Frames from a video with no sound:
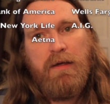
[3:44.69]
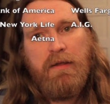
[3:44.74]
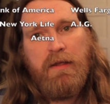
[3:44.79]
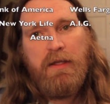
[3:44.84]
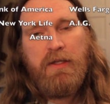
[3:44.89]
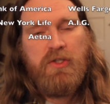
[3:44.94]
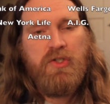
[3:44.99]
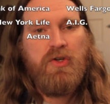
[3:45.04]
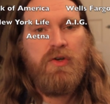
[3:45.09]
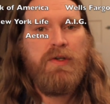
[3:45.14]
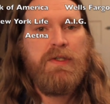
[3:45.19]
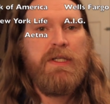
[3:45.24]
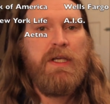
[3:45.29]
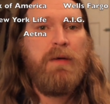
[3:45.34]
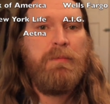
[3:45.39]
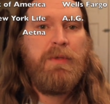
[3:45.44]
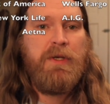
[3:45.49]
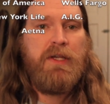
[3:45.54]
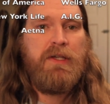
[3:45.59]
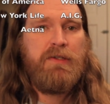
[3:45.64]
insurance
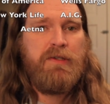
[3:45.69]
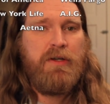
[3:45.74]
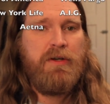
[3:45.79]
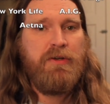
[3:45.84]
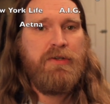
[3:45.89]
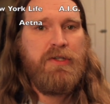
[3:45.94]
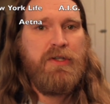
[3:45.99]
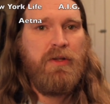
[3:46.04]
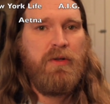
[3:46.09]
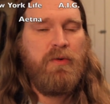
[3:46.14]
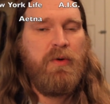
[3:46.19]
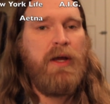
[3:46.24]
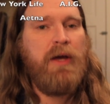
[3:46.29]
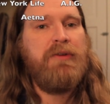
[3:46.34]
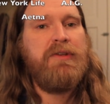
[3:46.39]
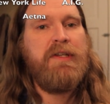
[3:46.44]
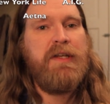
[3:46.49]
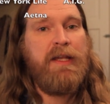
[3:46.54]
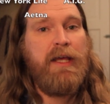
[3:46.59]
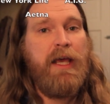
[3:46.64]
companies that are still
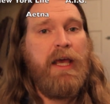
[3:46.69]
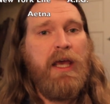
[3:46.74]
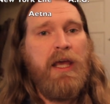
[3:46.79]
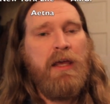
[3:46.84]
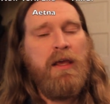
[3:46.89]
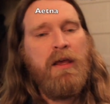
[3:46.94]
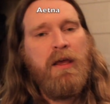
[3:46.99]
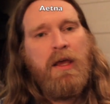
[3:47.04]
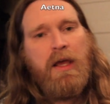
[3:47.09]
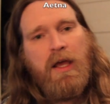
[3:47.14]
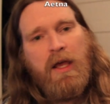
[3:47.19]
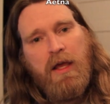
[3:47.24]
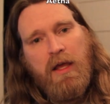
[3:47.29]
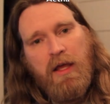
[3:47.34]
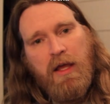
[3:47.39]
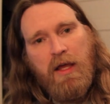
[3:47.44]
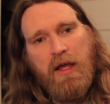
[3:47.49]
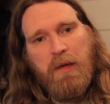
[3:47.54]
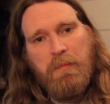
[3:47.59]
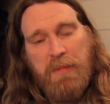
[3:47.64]
around today
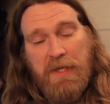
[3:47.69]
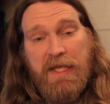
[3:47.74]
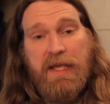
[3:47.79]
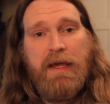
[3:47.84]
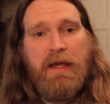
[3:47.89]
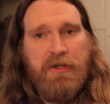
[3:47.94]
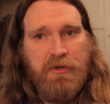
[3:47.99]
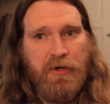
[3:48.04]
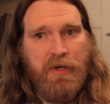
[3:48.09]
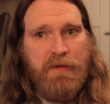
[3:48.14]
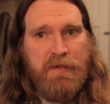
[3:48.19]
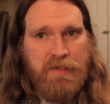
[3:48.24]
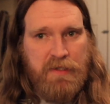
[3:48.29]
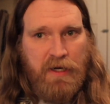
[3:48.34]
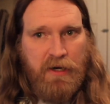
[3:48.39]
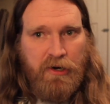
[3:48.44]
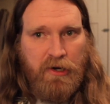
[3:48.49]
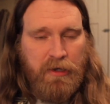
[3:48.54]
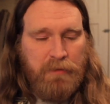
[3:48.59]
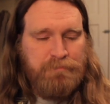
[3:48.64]
began during this
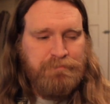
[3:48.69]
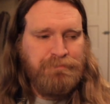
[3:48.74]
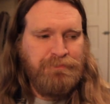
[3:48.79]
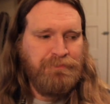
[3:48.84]
era.